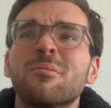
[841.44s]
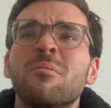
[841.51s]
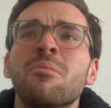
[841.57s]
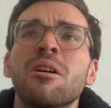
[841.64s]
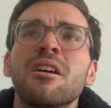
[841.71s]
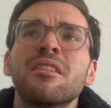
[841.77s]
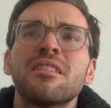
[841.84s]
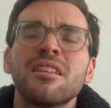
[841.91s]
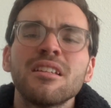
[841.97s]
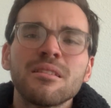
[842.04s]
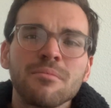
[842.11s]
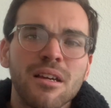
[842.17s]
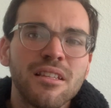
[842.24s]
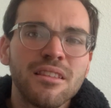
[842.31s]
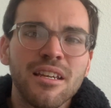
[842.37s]
but this
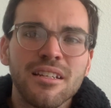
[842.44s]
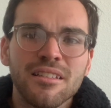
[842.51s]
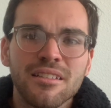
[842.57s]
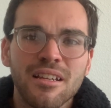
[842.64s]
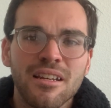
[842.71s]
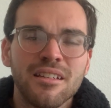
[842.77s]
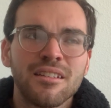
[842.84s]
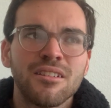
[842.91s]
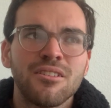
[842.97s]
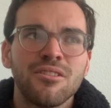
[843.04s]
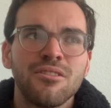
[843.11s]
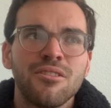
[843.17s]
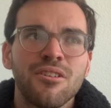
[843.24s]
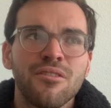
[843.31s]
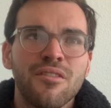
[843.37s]
month I decided to do no